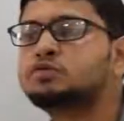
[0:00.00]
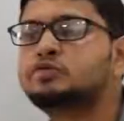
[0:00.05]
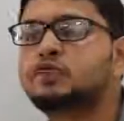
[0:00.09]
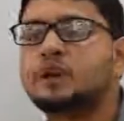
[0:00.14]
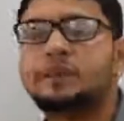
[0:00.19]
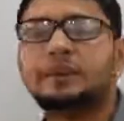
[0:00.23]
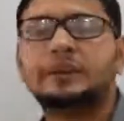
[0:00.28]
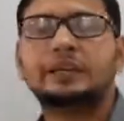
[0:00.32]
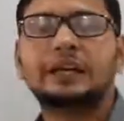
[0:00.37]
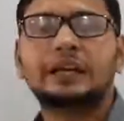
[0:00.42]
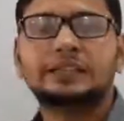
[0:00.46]

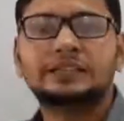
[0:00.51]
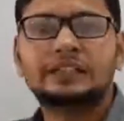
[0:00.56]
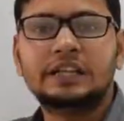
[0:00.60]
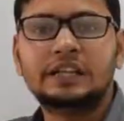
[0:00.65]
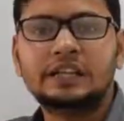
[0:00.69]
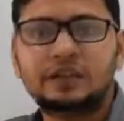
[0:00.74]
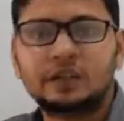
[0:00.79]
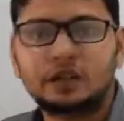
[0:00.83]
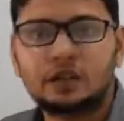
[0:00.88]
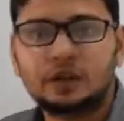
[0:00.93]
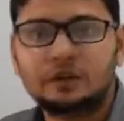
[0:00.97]

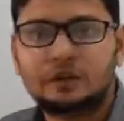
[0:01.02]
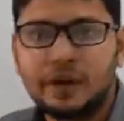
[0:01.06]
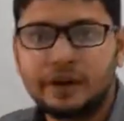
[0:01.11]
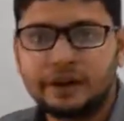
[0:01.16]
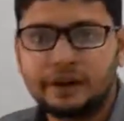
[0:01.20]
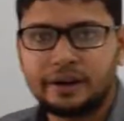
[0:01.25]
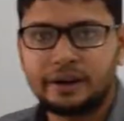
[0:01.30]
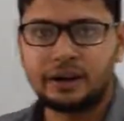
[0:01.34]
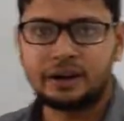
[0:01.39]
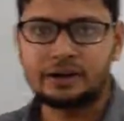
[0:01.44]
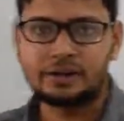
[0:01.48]
feminization of
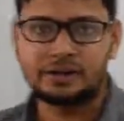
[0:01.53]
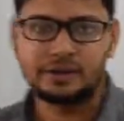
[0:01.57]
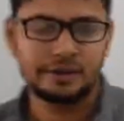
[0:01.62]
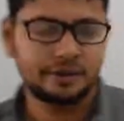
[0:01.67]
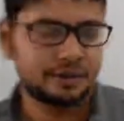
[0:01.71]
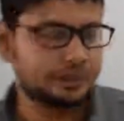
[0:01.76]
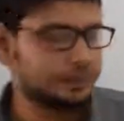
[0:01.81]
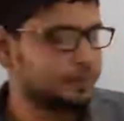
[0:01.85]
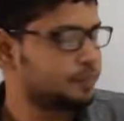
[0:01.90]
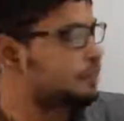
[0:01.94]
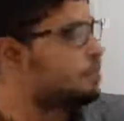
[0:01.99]

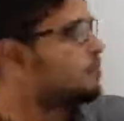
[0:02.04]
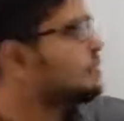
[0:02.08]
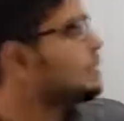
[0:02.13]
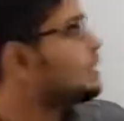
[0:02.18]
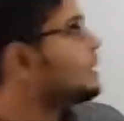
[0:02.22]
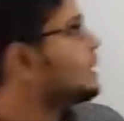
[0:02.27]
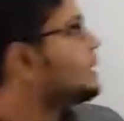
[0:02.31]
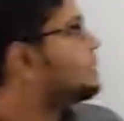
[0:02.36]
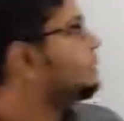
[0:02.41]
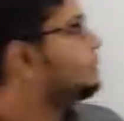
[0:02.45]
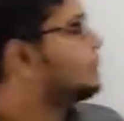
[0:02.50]
agriculture.
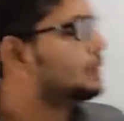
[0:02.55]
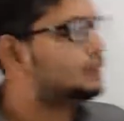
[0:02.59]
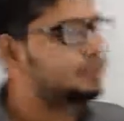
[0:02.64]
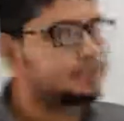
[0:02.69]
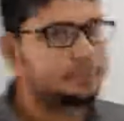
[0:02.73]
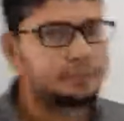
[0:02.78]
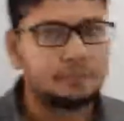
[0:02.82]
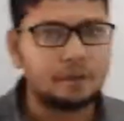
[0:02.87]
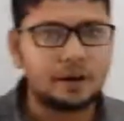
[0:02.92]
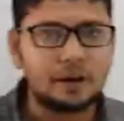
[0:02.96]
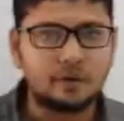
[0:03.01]

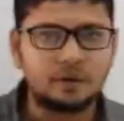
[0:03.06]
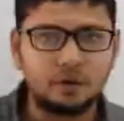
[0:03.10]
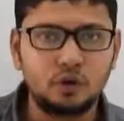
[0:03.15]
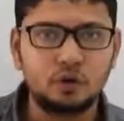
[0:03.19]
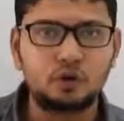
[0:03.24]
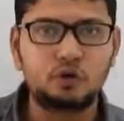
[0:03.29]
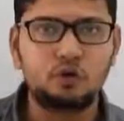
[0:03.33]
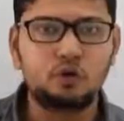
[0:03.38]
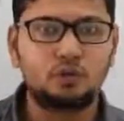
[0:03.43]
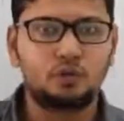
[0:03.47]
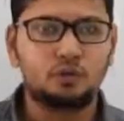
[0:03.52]
But if
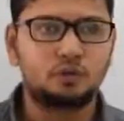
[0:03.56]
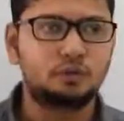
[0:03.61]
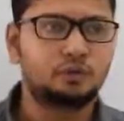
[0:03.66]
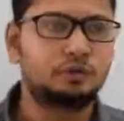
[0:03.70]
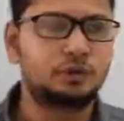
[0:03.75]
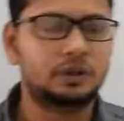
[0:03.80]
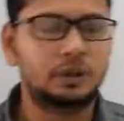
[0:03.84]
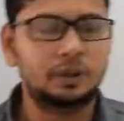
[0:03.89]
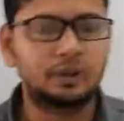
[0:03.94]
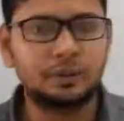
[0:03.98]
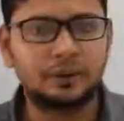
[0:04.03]
you
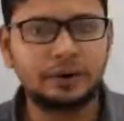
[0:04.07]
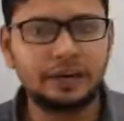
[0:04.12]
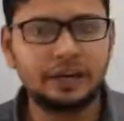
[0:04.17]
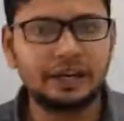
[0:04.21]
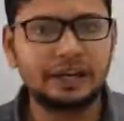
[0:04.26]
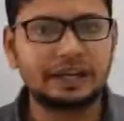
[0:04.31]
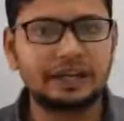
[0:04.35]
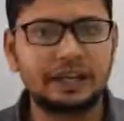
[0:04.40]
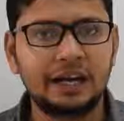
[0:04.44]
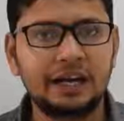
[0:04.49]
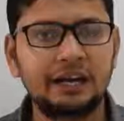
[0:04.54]
would be
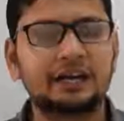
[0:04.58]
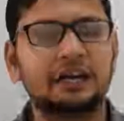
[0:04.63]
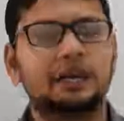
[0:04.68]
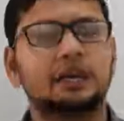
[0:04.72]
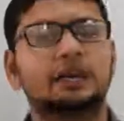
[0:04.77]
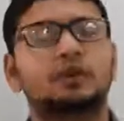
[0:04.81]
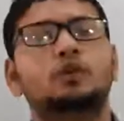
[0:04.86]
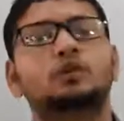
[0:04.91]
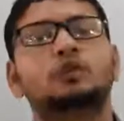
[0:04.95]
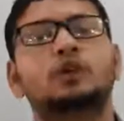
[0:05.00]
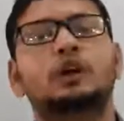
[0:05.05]
reading
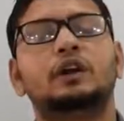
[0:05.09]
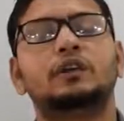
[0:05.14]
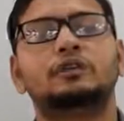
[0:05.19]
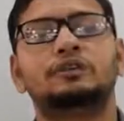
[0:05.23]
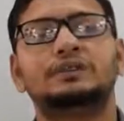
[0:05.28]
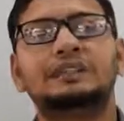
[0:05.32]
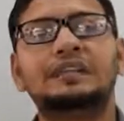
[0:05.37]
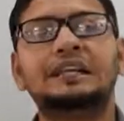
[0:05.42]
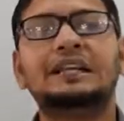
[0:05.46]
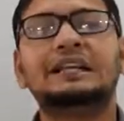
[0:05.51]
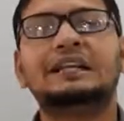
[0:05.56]
data, you would have
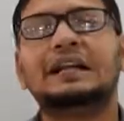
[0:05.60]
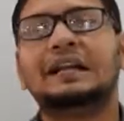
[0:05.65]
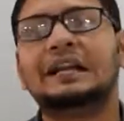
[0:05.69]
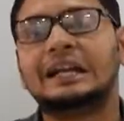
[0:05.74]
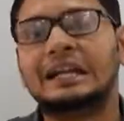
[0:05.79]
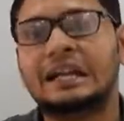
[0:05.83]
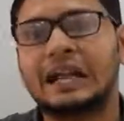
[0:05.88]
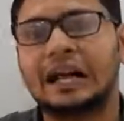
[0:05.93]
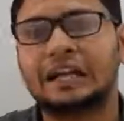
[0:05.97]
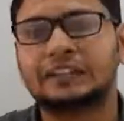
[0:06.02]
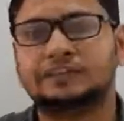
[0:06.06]
seen that
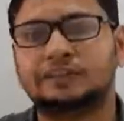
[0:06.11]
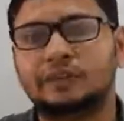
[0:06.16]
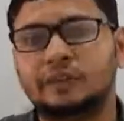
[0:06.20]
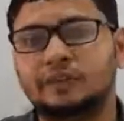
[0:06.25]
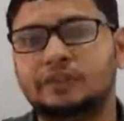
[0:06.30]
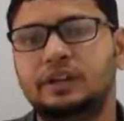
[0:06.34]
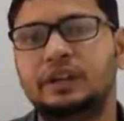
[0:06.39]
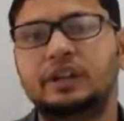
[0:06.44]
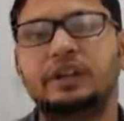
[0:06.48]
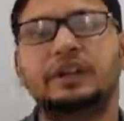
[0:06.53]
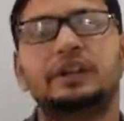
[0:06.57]
in last
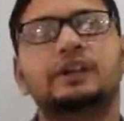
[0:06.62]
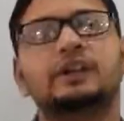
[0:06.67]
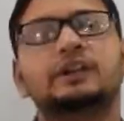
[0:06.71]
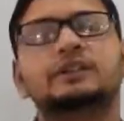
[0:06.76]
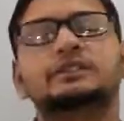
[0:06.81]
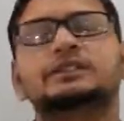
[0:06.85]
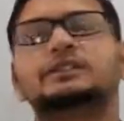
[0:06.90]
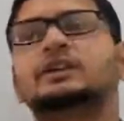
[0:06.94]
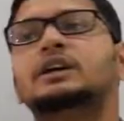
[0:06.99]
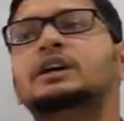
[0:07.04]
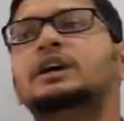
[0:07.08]
15
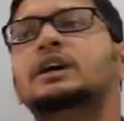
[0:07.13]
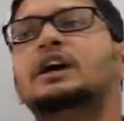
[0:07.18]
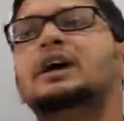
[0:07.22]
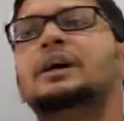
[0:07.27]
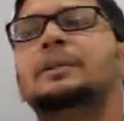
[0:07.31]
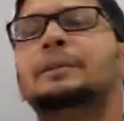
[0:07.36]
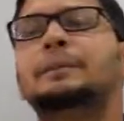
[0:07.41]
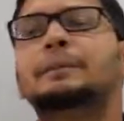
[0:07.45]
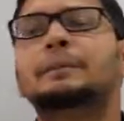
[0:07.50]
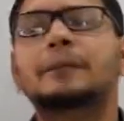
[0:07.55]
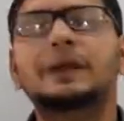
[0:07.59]
years,
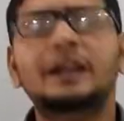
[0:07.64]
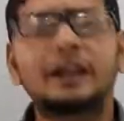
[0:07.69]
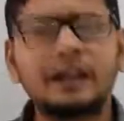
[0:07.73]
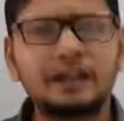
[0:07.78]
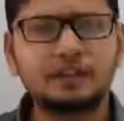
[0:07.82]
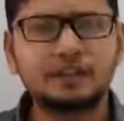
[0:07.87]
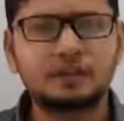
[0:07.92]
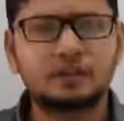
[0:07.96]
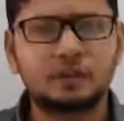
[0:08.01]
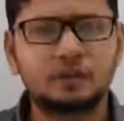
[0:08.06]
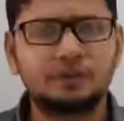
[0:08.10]

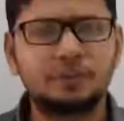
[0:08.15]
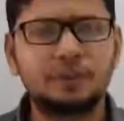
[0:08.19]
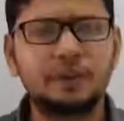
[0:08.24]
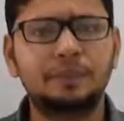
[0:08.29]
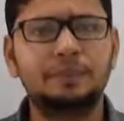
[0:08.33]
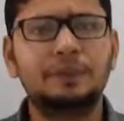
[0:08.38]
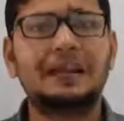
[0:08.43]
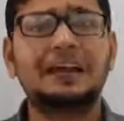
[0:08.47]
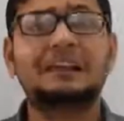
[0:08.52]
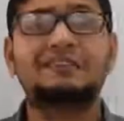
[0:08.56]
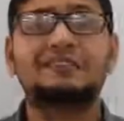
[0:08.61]
millions of
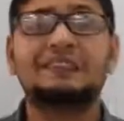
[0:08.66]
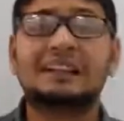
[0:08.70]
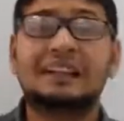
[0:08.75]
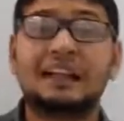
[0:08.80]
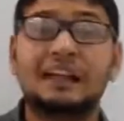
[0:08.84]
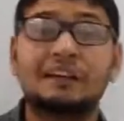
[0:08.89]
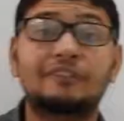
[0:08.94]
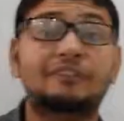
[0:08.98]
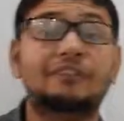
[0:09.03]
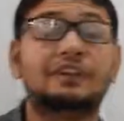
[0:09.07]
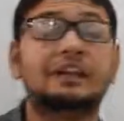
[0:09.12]
people have
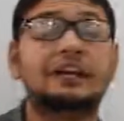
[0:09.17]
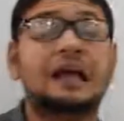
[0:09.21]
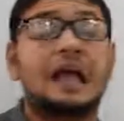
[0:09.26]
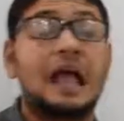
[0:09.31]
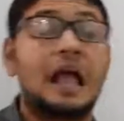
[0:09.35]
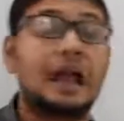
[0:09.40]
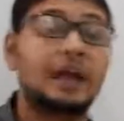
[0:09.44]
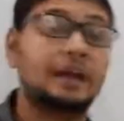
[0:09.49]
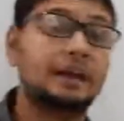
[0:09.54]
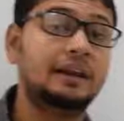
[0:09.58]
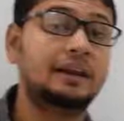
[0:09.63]
left
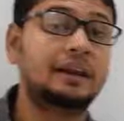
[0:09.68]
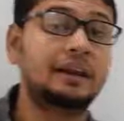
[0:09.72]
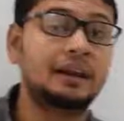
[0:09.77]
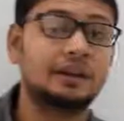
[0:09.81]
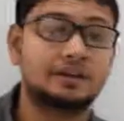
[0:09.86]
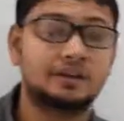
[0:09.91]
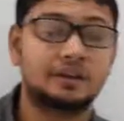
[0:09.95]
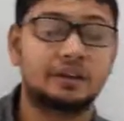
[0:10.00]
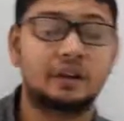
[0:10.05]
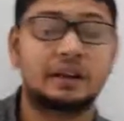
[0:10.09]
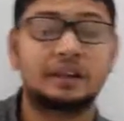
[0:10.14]

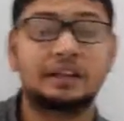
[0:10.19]
agriculture